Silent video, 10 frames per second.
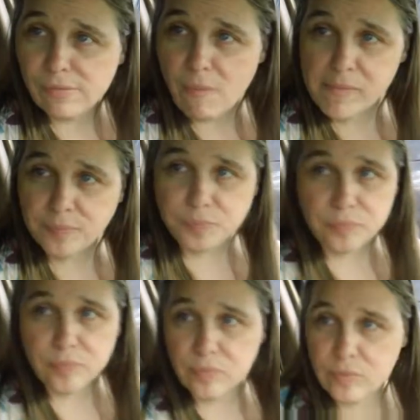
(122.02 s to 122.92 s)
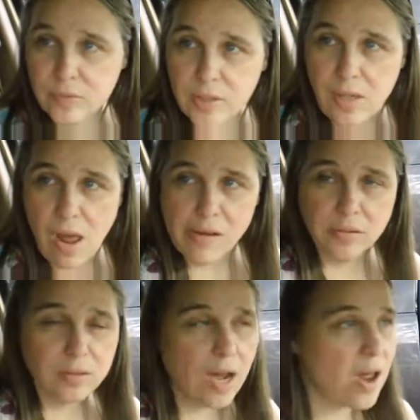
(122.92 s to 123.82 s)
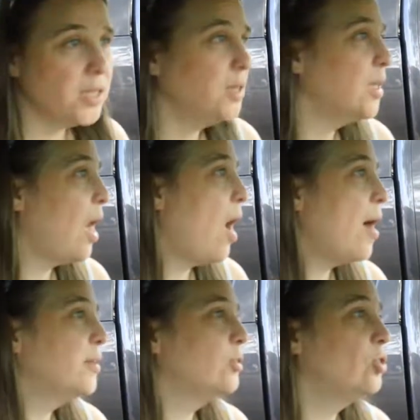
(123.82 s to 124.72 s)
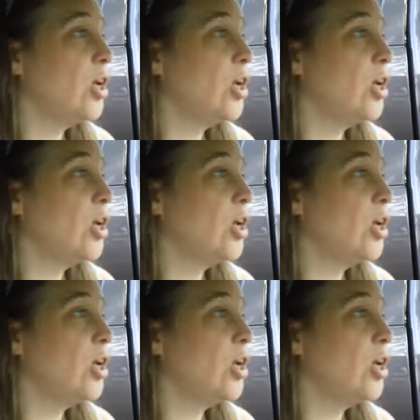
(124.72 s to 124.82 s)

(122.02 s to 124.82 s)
I don't know why, because I remember there was something about a coffin and we are going to put you in.